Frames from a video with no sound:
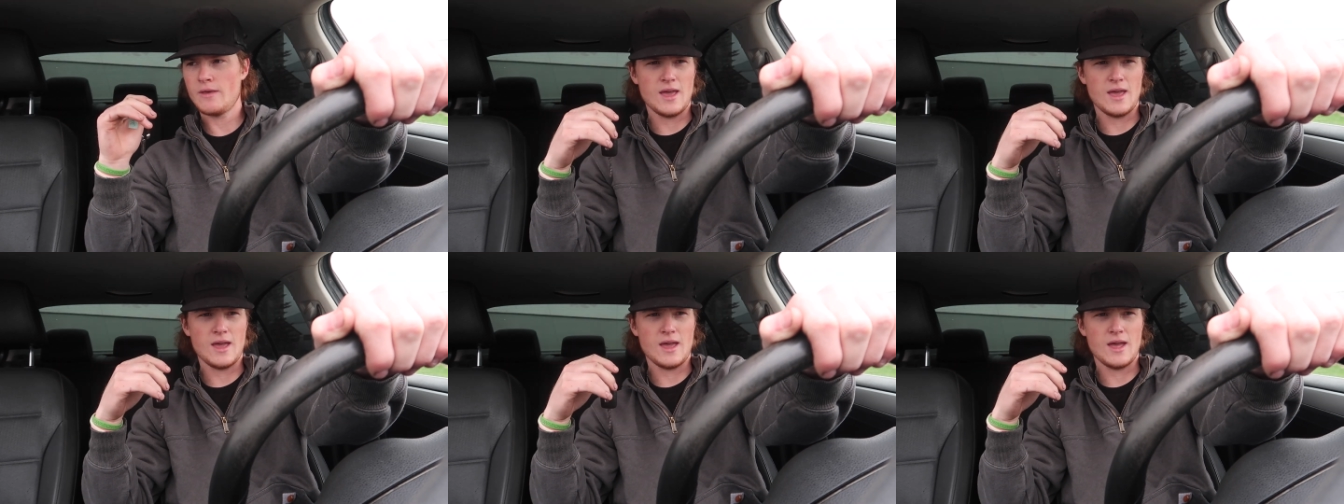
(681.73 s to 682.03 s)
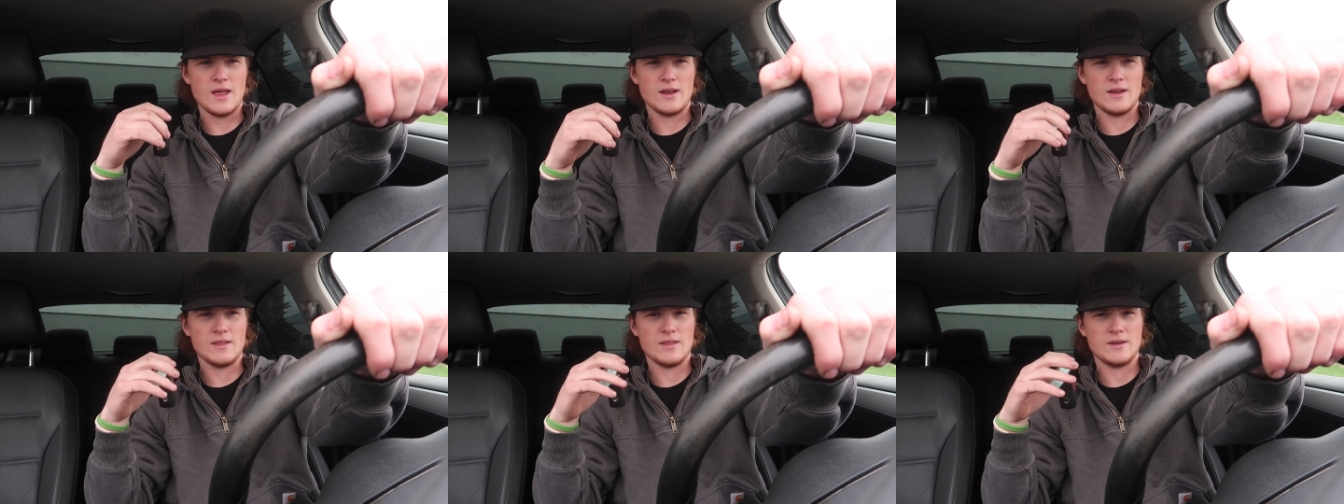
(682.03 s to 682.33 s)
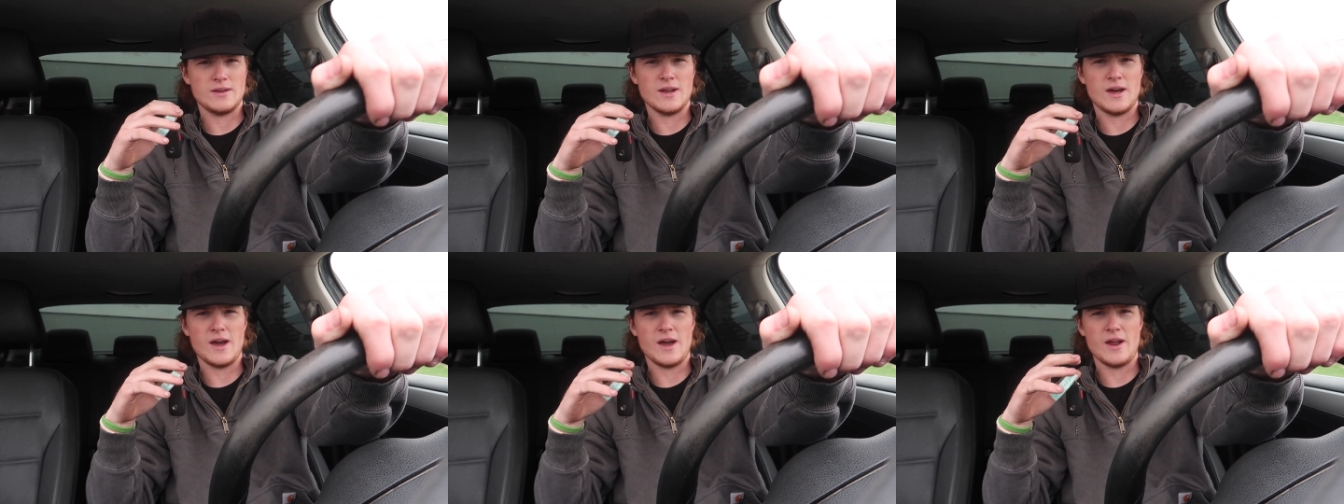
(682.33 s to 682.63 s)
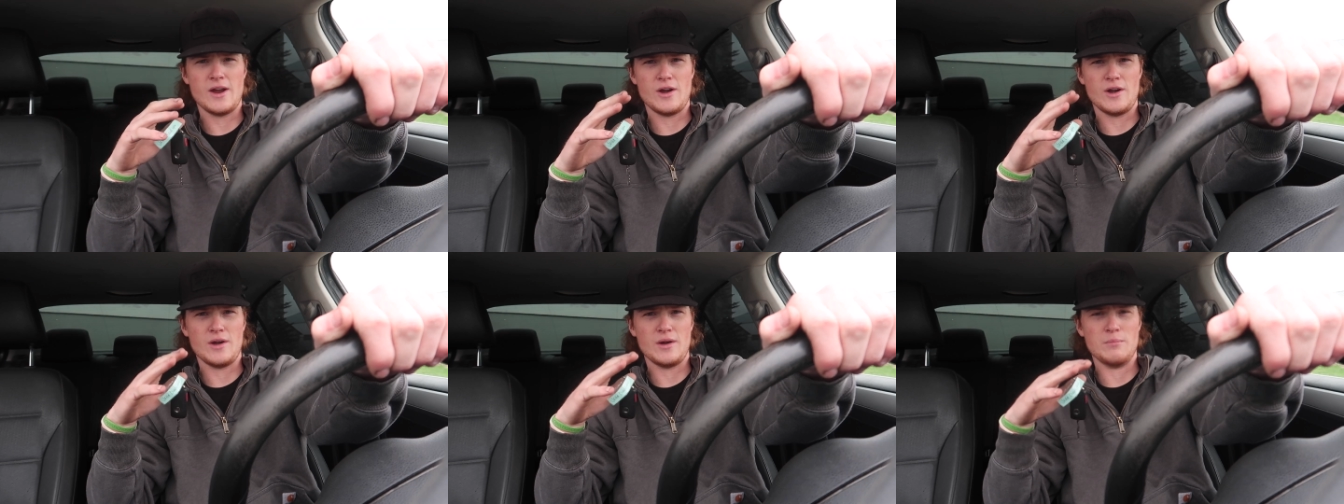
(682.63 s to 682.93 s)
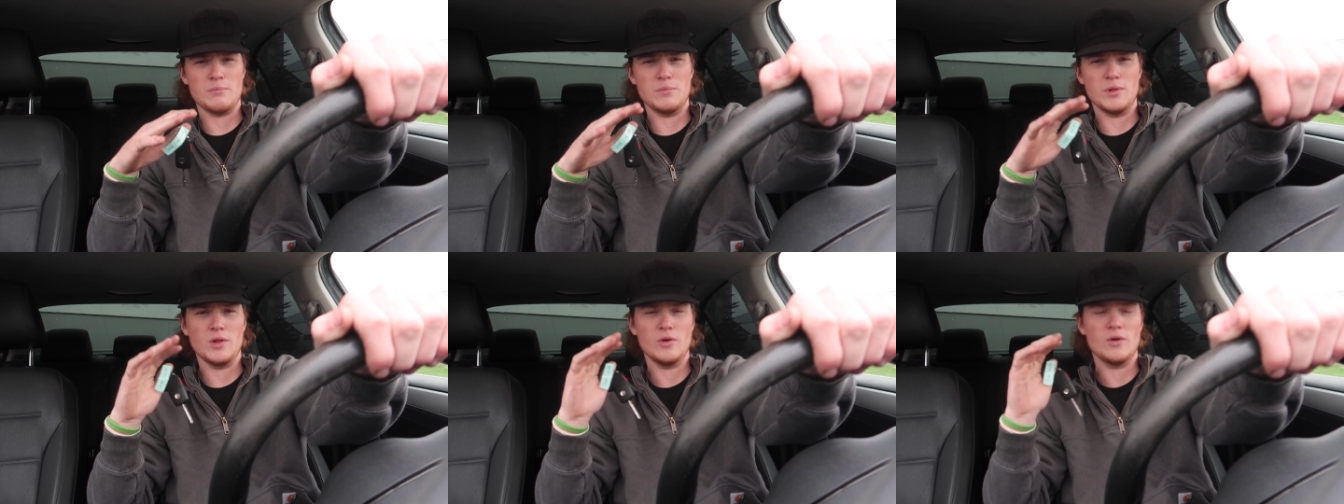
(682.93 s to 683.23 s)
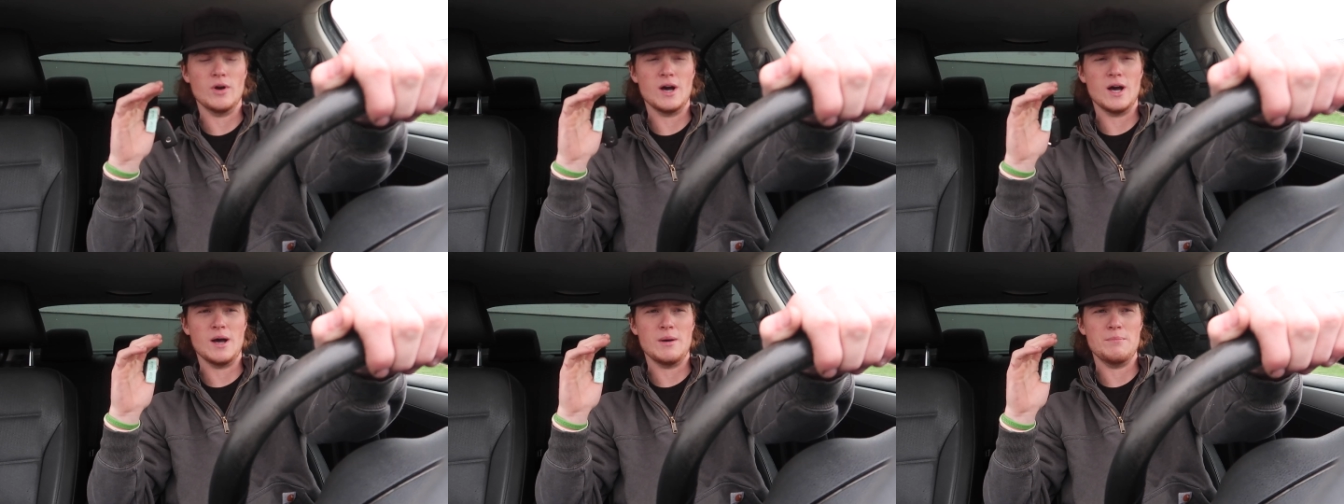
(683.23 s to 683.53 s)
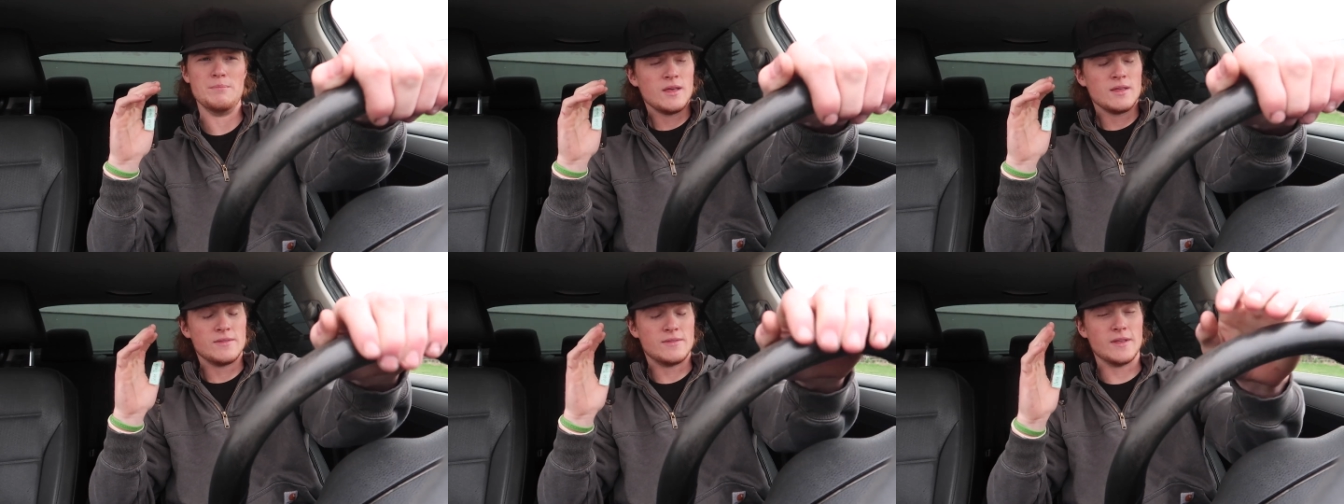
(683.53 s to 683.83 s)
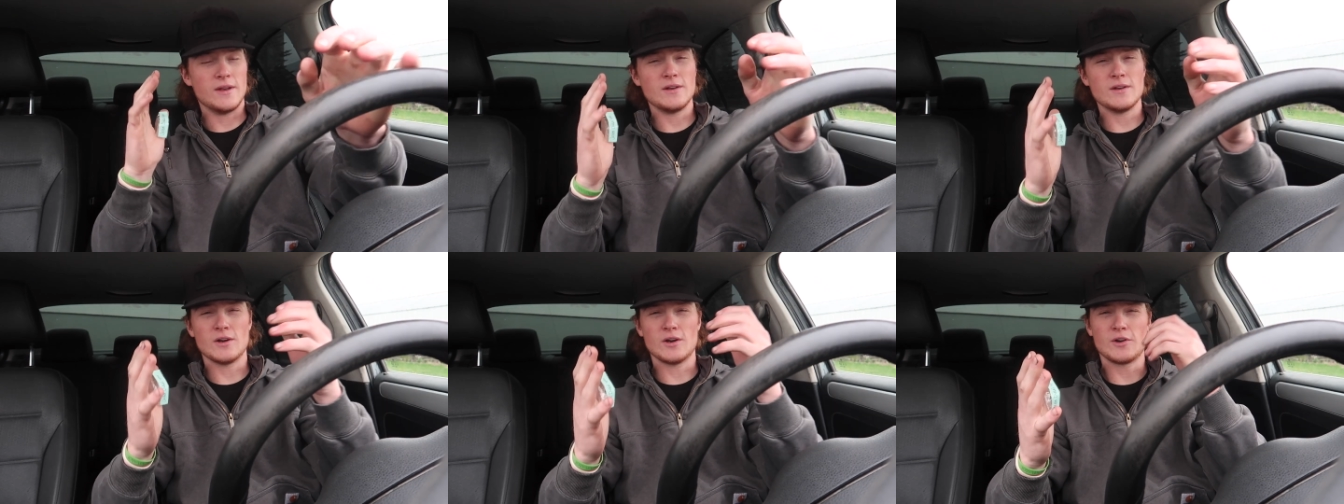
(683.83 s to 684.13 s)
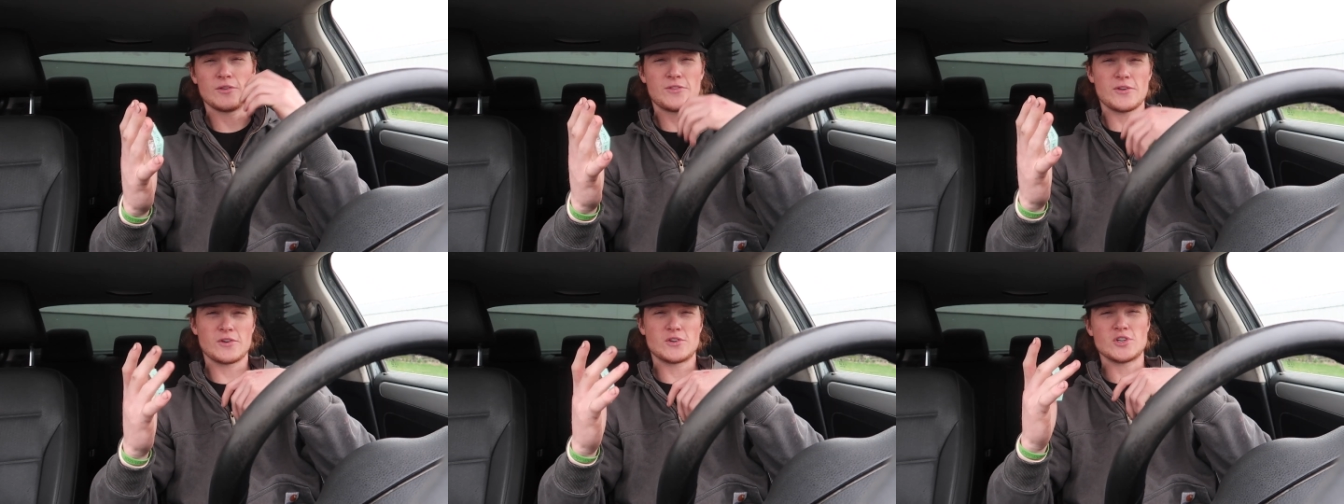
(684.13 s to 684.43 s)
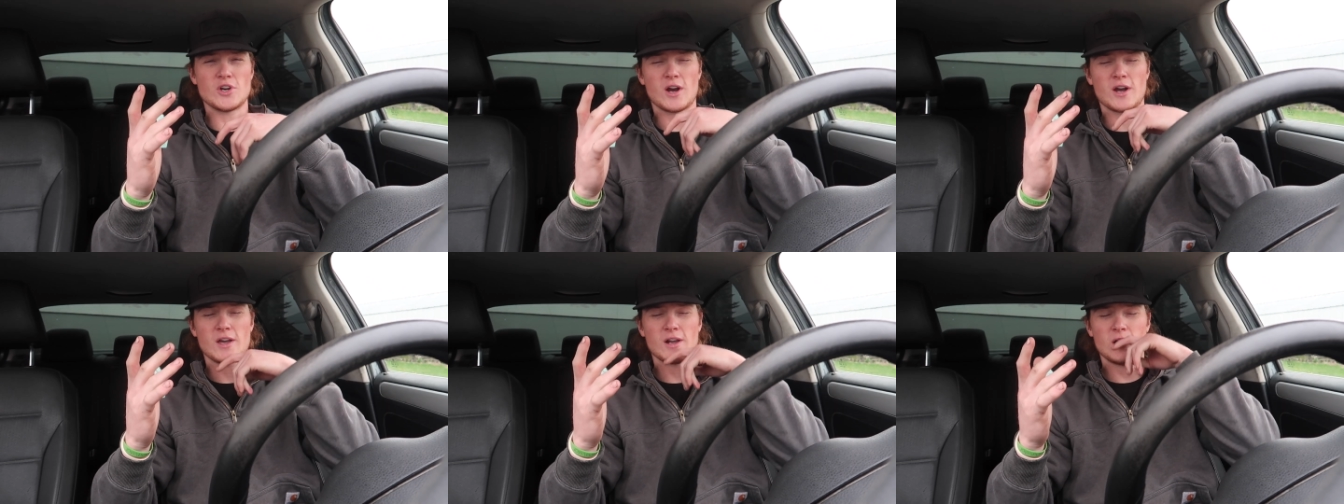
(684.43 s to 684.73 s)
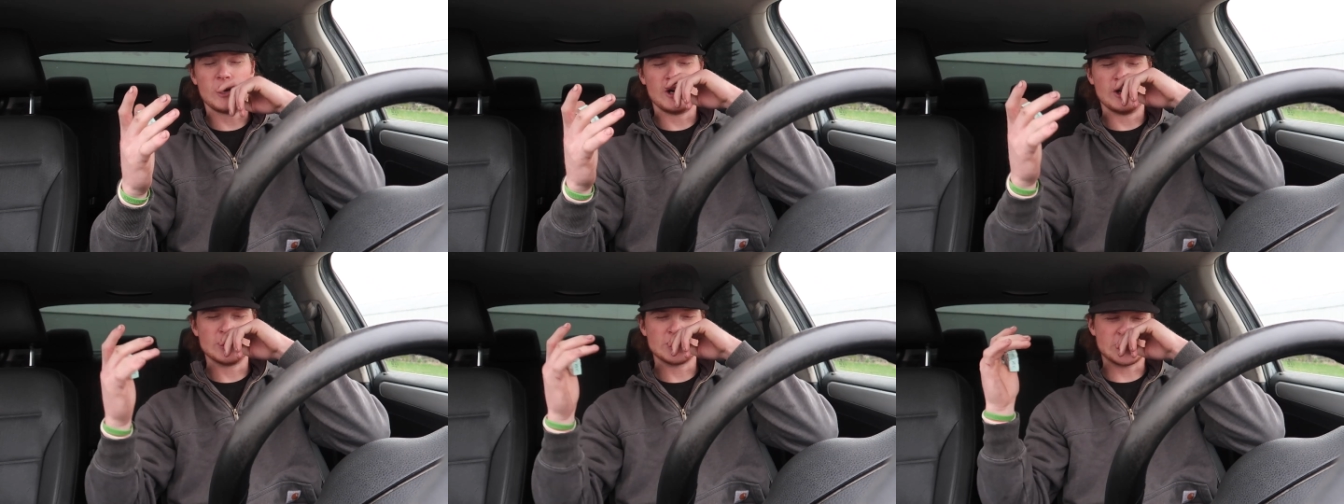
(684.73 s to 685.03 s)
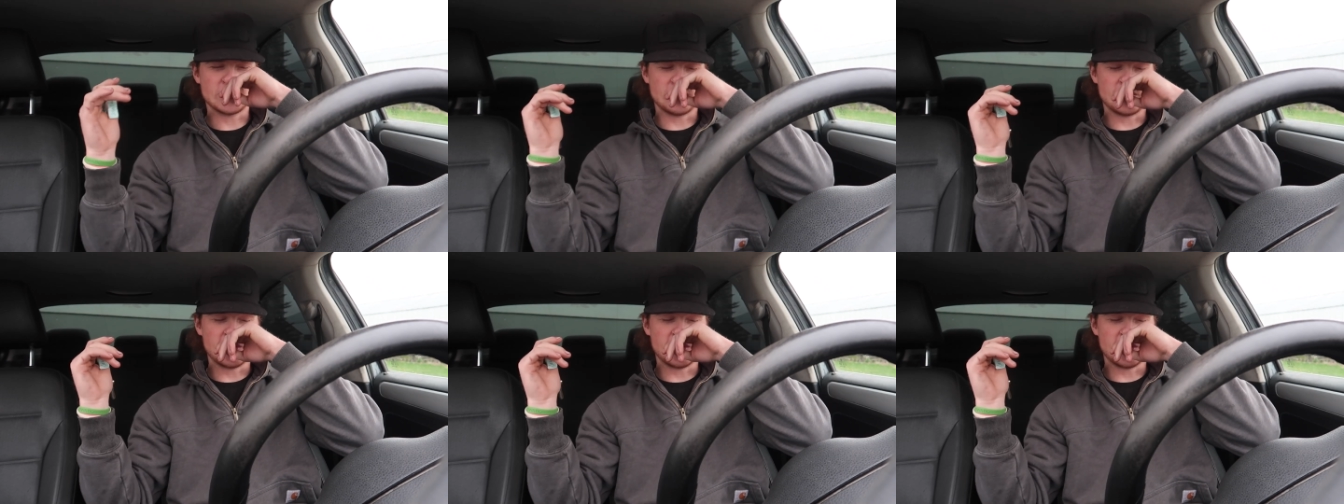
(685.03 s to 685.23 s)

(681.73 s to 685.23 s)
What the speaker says: And the tire blew up. Didn't hurt the truck at all. It was a